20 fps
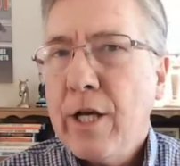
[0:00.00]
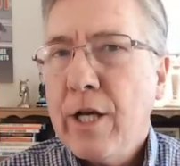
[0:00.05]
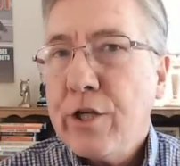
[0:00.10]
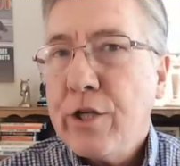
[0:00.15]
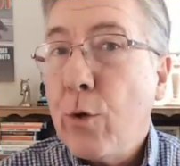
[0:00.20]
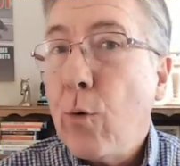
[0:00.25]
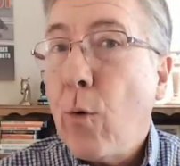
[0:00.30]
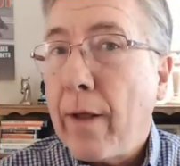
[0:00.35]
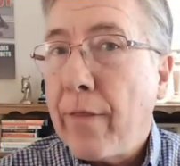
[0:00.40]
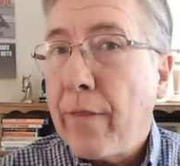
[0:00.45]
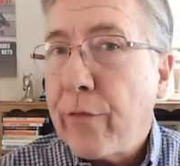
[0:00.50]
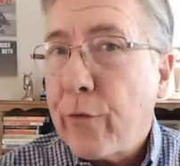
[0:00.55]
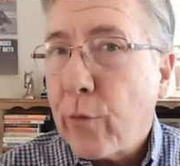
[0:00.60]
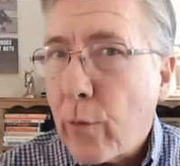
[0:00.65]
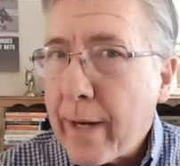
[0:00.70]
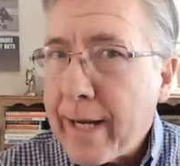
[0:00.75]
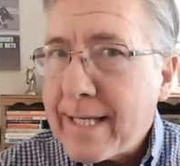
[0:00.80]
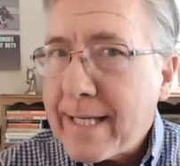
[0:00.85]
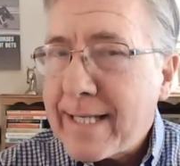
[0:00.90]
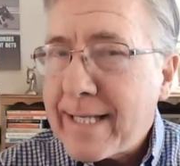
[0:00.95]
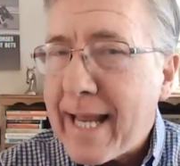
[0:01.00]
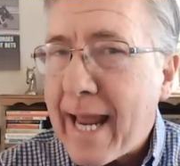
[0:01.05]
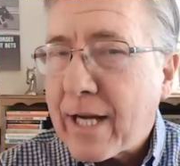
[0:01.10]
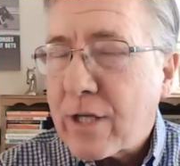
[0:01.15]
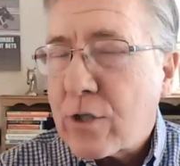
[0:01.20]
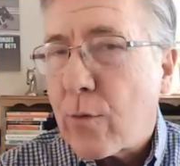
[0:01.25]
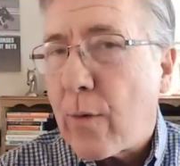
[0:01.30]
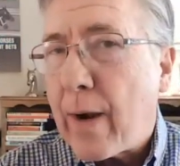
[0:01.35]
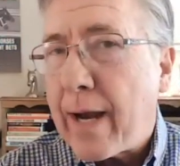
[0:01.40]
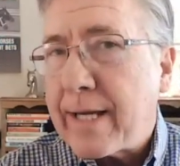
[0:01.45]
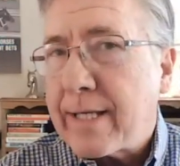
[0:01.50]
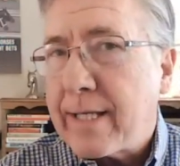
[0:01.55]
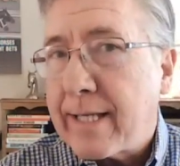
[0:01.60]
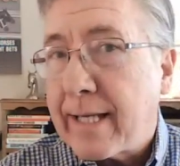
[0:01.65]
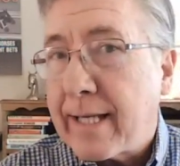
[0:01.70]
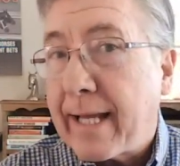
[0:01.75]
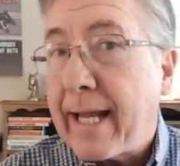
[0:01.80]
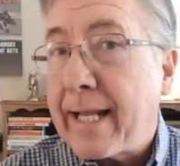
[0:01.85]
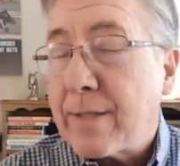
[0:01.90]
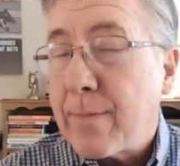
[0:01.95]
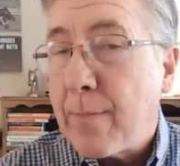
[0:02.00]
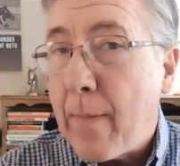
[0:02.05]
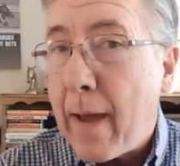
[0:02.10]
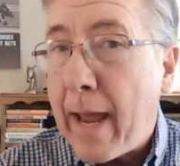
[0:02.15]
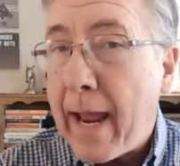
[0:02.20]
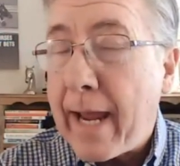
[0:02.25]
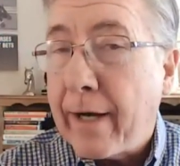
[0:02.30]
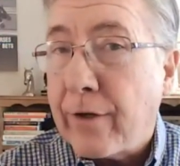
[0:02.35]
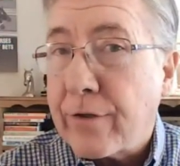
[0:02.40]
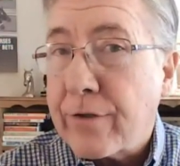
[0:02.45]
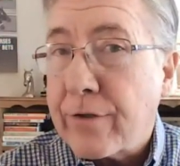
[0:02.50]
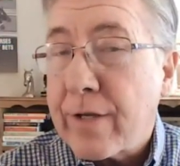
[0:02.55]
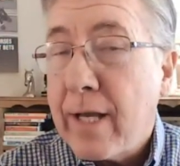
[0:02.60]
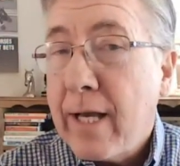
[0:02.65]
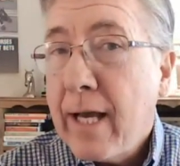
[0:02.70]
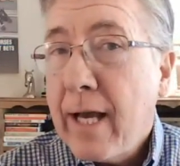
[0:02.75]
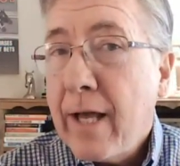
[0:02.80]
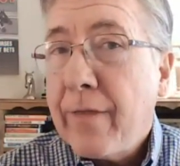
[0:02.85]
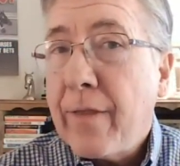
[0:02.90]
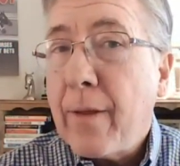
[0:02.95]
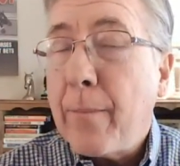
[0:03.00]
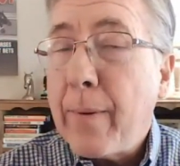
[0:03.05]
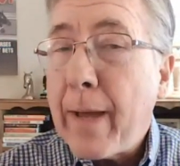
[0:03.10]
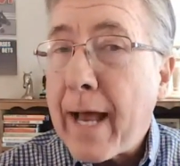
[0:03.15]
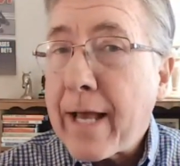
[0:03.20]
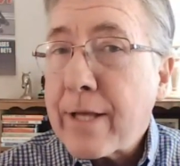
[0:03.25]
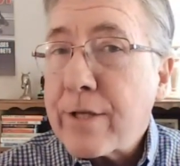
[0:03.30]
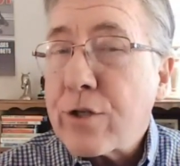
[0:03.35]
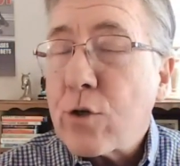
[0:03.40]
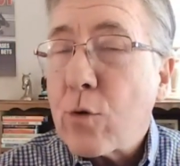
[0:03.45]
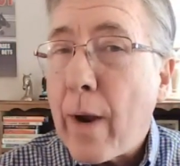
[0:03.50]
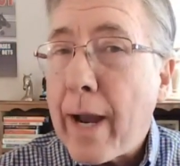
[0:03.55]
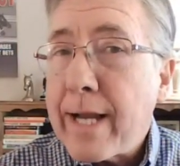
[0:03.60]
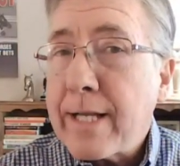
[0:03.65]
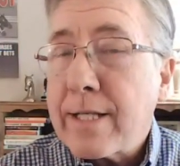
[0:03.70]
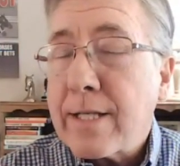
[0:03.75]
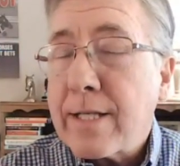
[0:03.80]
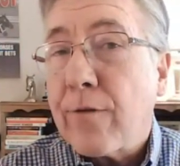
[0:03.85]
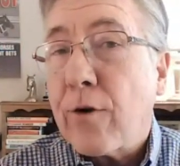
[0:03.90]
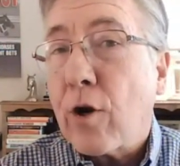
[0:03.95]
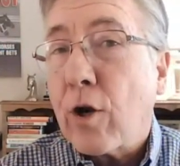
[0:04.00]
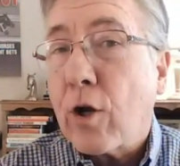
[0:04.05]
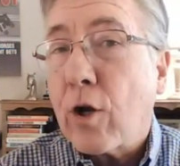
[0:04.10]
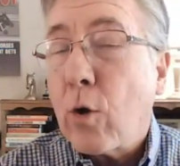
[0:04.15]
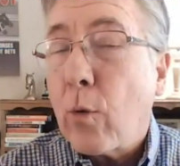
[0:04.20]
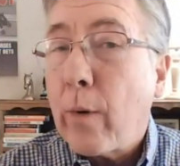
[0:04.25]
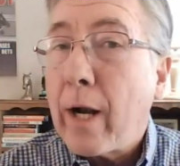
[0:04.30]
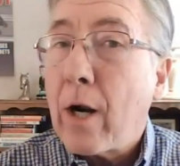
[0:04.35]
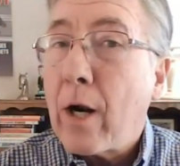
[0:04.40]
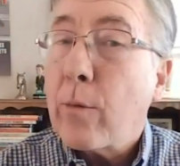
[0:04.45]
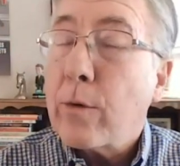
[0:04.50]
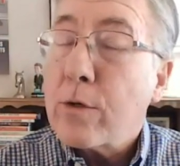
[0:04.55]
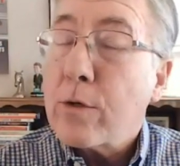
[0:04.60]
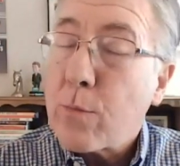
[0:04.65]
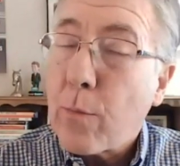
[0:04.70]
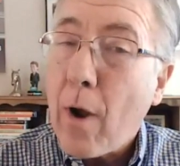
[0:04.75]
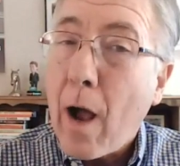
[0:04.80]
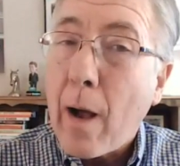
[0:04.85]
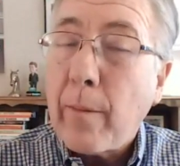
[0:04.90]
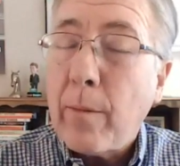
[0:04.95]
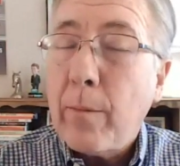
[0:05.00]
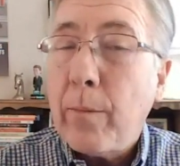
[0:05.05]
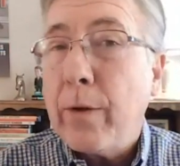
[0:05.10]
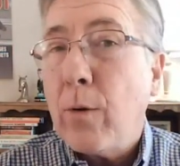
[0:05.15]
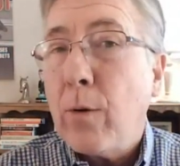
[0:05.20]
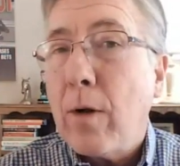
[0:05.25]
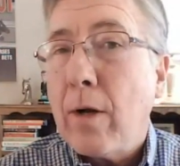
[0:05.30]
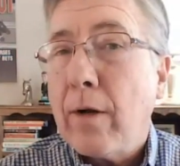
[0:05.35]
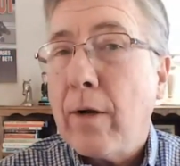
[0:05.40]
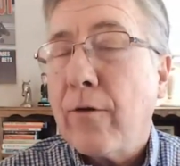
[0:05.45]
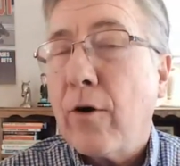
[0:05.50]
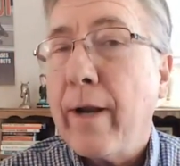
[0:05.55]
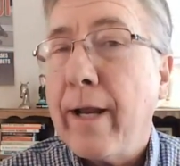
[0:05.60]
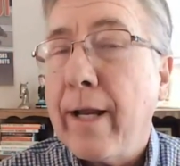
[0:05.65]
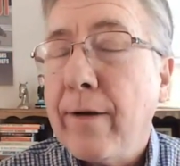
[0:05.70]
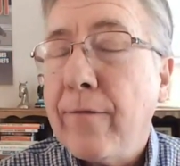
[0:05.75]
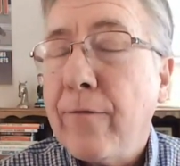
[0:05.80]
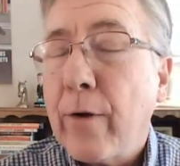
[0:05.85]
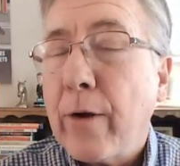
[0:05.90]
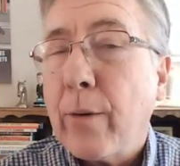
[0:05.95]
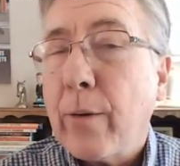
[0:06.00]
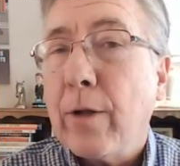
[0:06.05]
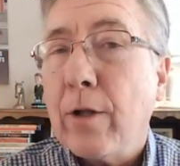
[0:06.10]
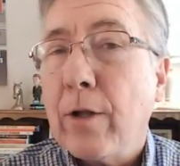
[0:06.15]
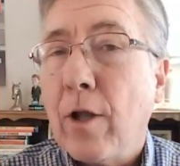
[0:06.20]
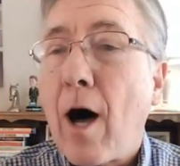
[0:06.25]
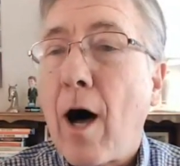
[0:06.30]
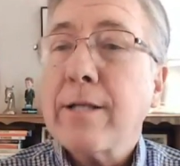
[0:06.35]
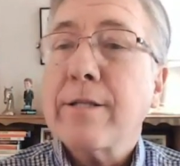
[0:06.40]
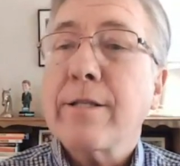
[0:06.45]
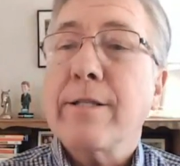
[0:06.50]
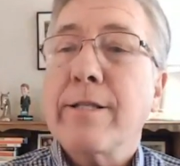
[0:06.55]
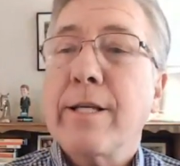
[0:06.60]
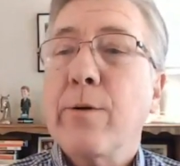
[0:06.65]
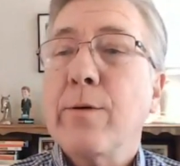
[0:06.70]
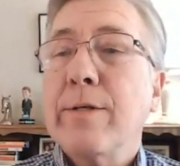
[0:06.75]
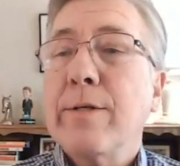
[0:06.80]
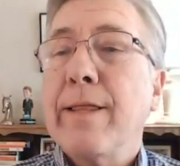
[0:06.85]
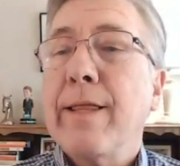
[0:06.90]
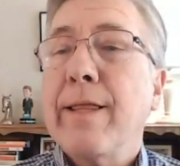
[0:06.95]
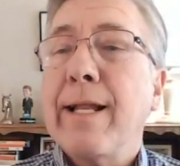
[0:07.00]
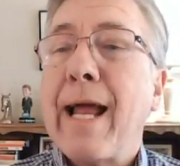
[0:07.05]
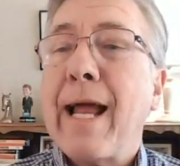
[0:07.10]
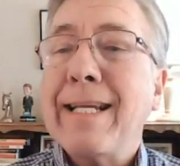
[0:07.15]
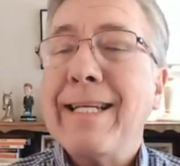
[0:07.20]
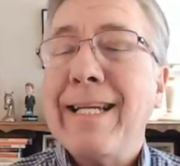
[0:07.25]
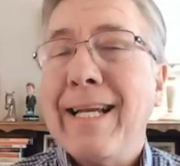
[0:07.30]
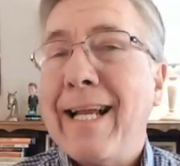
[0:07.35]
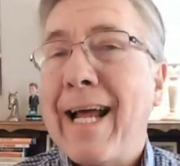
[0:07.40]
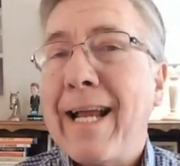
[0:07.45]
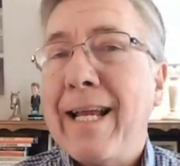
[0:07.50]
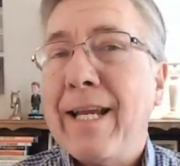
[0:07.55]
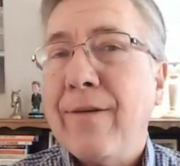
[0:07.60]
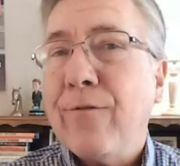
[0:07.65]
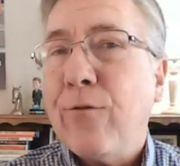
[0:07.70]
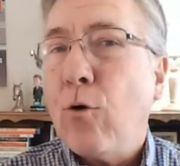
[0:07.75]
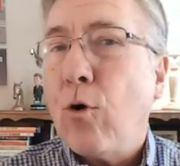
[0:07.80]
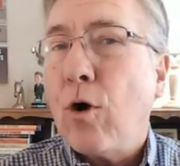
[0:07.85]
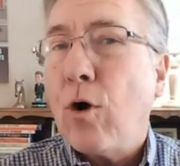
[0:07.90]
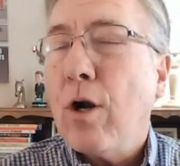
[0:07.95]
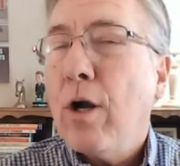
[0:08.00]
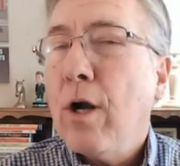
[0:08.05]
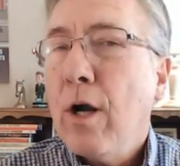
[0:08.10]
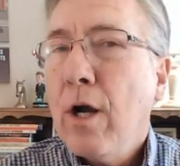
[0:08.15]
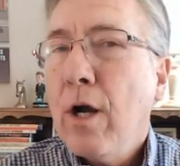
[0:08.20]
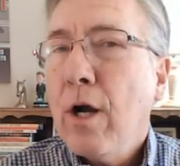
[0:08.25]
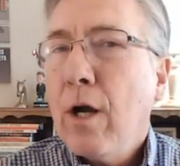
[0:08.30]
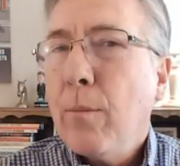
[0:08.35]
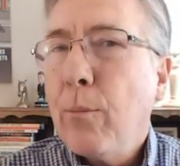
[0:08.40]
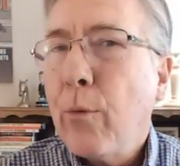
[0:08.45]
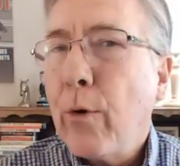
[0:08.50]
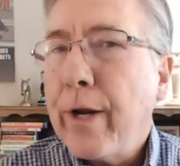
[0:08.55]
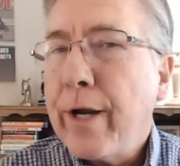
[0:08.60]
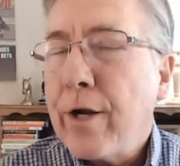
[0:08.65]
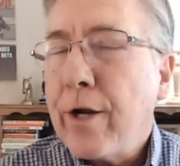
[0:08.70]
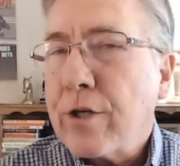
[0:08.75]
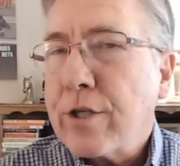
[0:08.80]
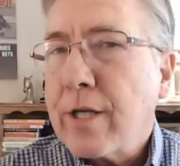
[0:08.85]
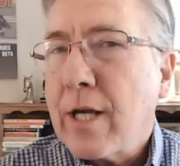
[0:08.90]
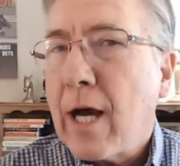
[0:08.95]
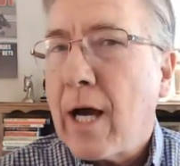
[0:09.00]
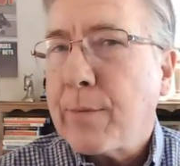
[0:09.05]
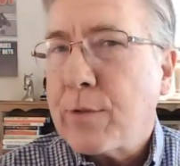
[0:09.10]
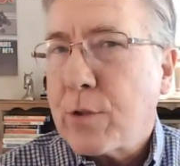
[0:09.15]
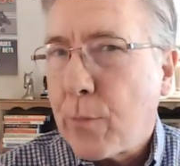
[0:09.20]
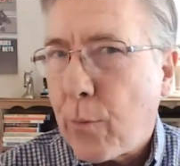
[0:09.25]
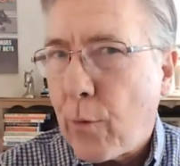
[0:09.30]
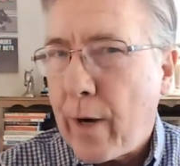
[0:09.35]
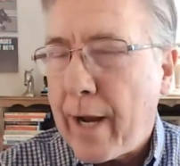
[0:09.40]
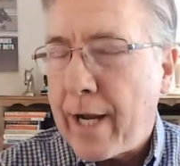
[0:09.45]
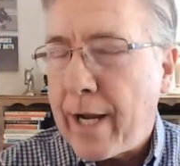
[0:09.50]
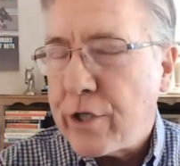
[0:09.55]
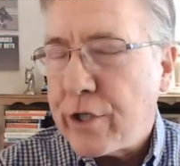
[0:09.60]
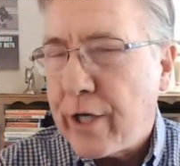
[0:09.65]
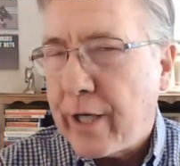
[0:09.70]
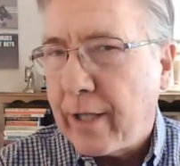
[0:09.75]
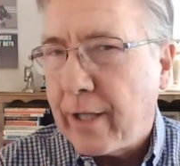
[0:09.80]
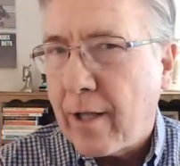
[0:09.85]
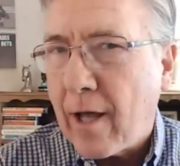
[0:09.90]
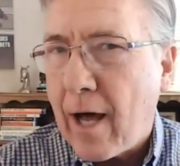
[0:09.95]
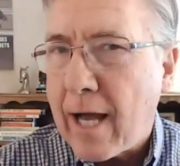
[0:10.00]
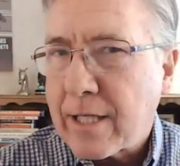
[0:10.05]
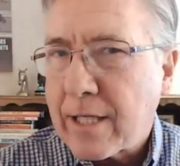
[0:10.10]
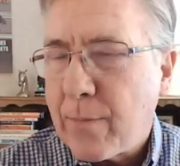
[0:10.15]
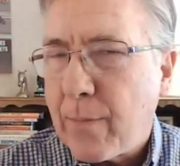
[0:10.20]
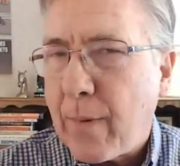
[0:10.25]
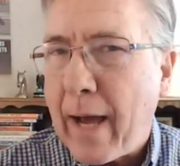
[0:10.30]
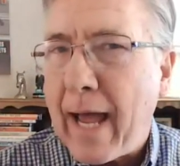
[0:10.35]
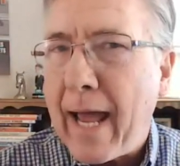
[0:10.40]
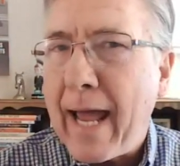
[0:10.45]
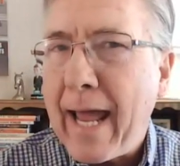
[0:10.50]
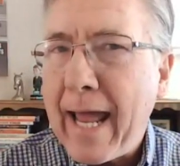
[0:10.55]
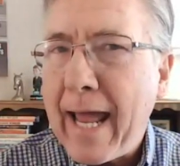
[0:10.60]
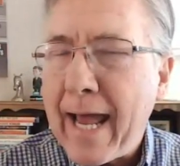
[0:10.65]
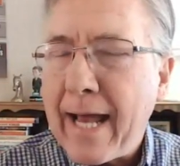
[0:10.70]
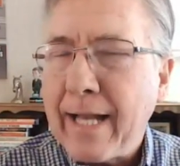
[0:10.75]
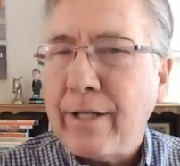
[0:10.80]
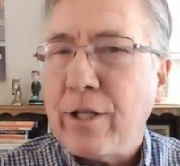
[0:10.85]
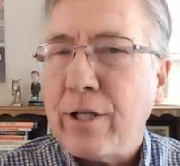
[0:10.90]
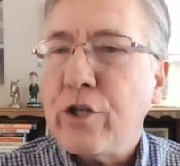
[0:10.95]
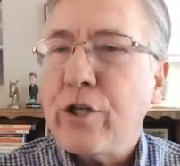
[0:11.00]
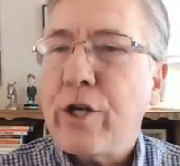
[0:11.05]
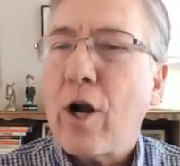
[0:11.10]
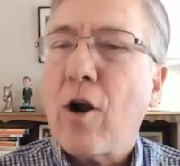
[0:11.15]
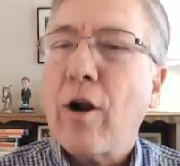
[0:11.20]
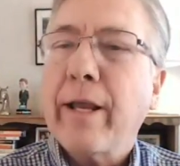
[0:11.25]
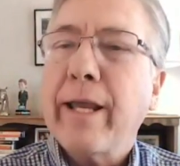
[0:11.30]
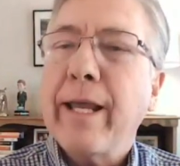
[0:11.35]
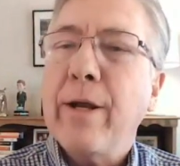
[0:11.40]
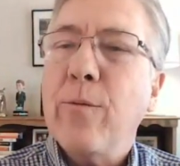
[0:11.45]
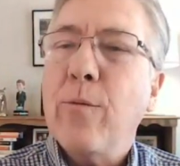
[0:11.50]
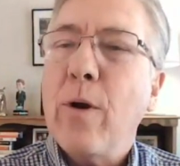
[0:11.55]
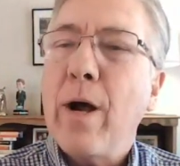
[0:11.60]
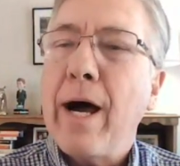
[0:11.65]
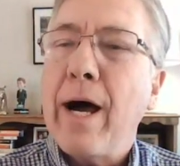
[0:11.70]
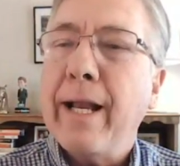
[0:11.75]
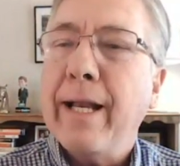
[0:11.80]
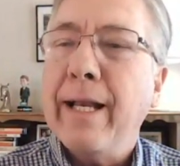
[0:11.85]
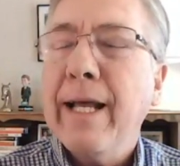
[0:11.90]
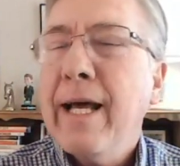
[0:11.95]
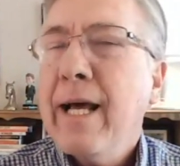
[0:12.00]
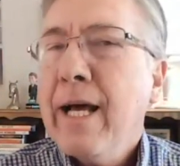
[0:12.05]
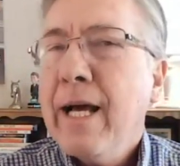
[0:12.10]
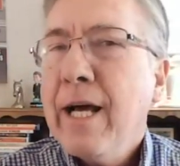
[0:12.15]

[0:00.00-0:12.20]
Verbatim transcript: She won three stakes races against males the best race of her career was probably one of her infrequent losses. It was in the 1994 Breeders' Cup Sprint. She lost by a head to Cherokee Run.